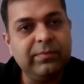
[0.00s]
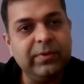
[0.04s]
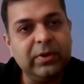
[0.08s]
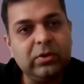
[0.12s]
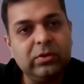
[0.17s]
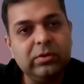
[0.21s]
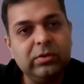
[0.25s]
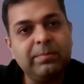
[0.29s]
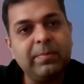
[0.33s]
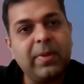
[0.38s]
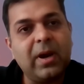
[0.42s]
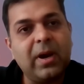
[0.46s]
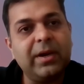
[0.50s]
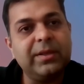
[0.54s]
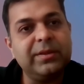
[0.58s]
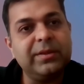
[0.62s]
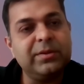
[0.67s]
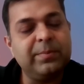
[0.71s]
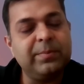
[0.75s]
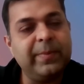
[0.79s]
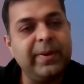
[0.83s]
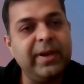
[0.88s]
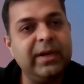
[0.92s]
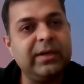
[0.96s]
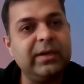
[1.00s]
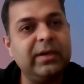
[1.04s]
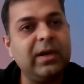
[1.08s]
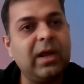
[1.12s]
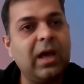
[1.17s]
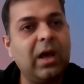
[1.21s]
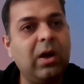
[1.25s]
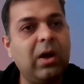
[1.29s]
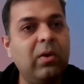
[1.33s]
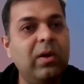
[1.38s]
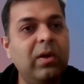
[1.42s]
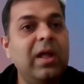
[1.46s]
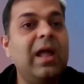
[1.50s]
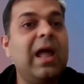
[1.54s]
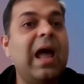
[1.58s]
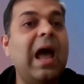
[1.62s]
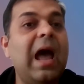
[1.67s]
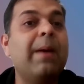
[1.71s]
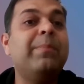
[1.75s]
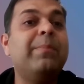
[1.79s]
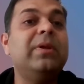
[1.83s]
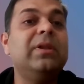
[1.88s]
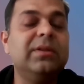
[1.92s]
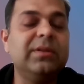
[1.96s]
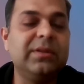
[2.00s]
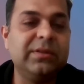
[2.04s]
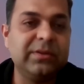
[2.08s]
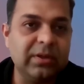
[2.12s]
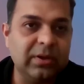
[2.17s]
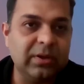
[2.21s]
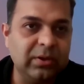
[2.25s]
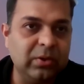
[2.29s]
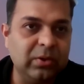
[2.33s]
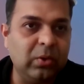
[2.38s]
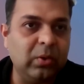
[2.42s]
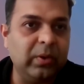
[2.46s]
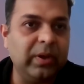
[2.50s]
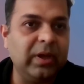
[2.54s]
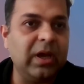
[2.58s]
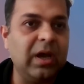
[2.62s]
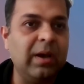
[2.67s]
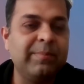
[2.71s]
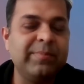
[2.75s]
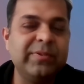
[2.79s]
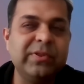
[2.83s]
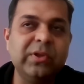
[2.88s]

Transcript: We could participate in how Apple's growing up.